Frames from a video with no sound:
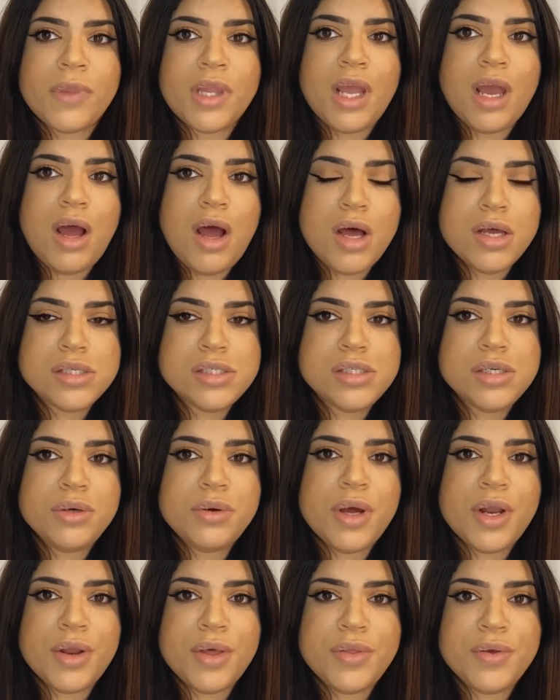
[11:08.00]
Also,
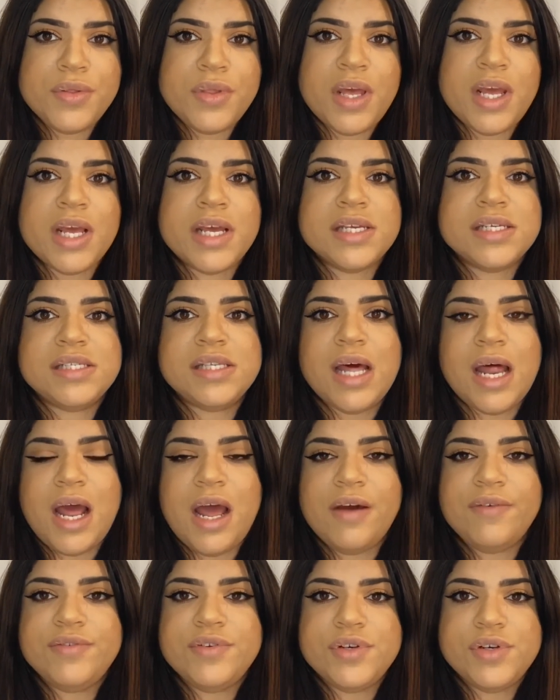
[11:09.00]
another thing is that
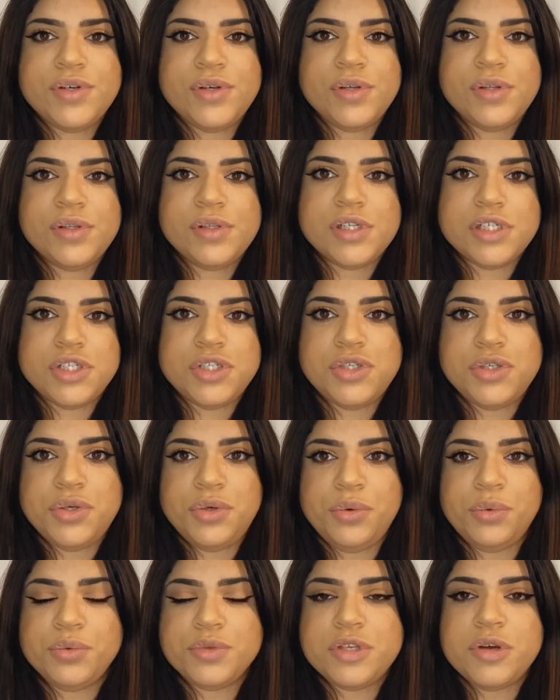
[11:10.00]
after
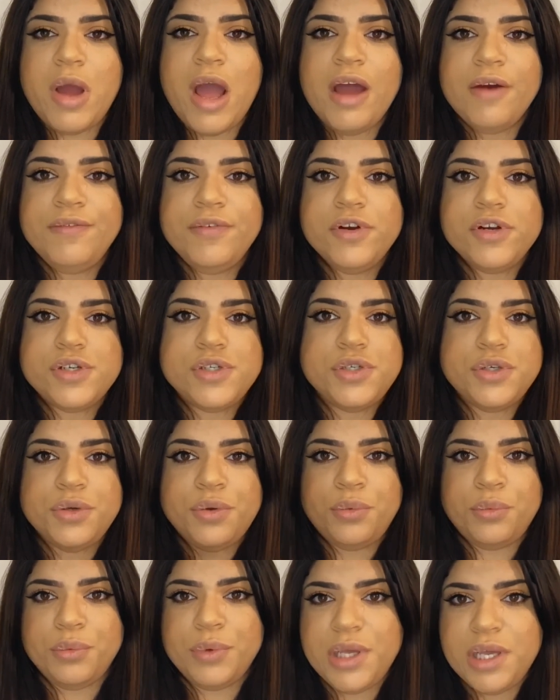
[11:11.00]
2
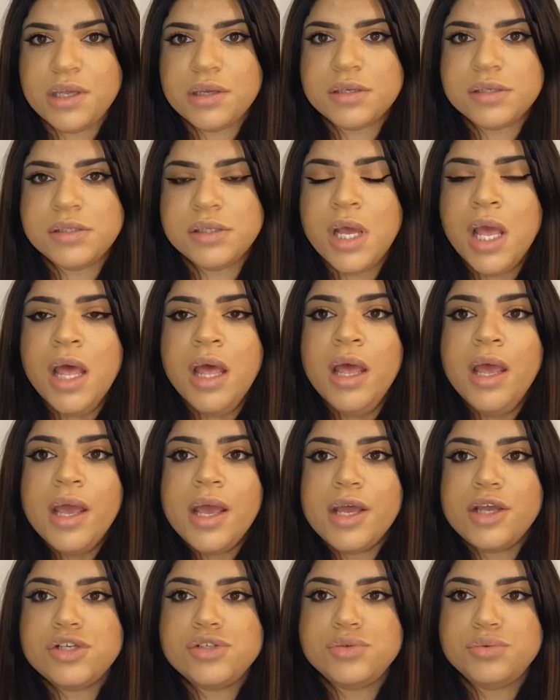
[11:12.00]
weeks
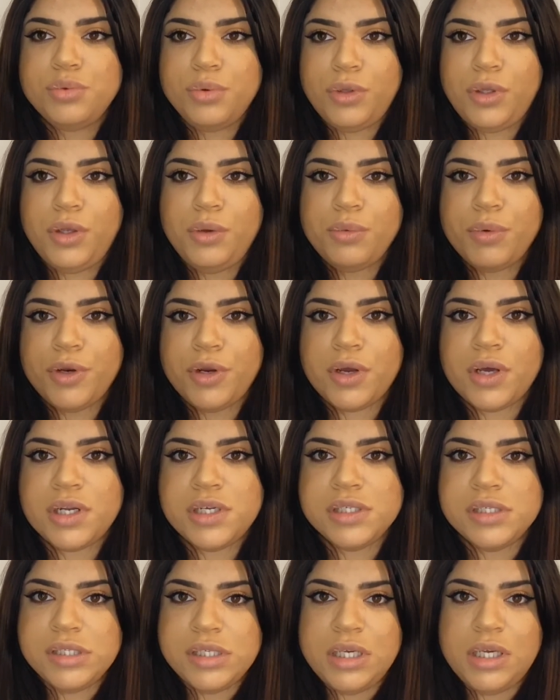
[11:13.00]
is really when you're going to
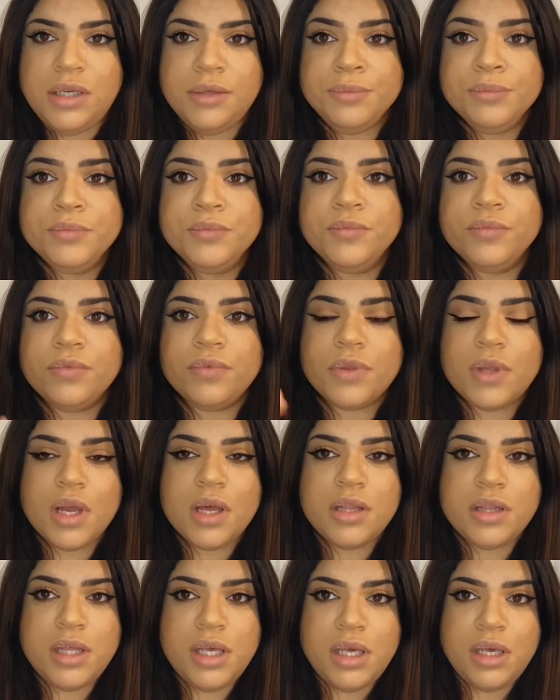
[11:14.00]
see
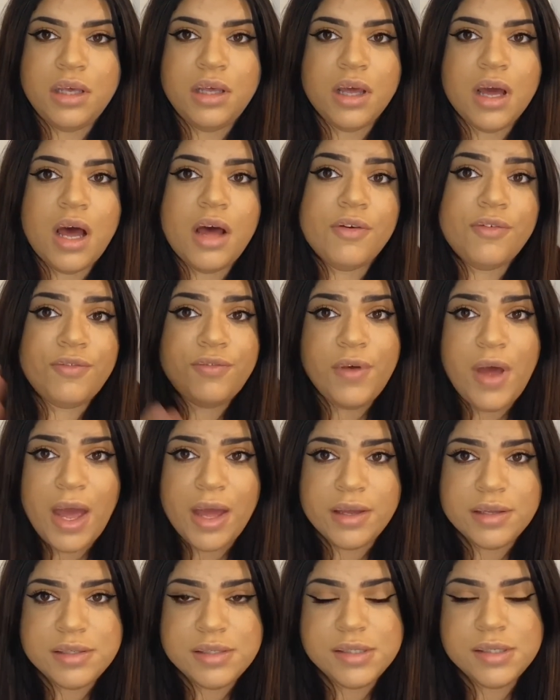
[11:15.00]
the
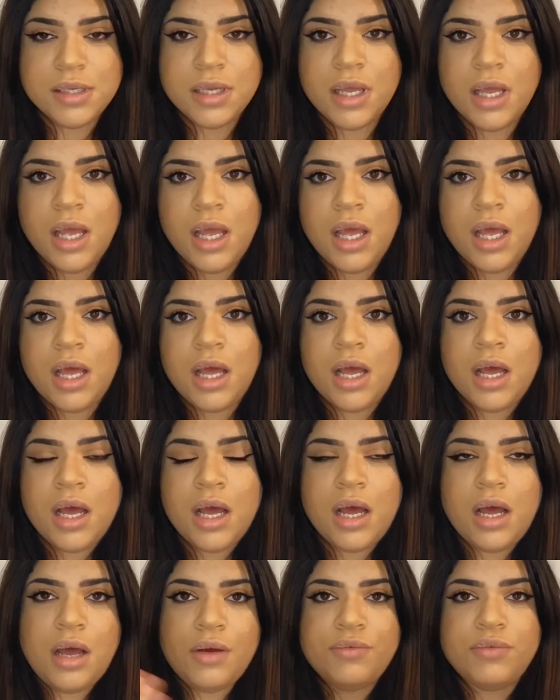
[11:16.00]
effect
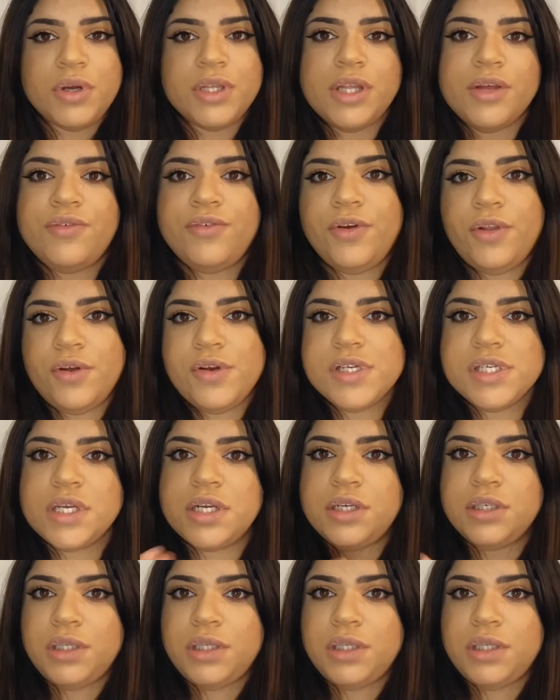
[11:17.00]
of what the filler is going to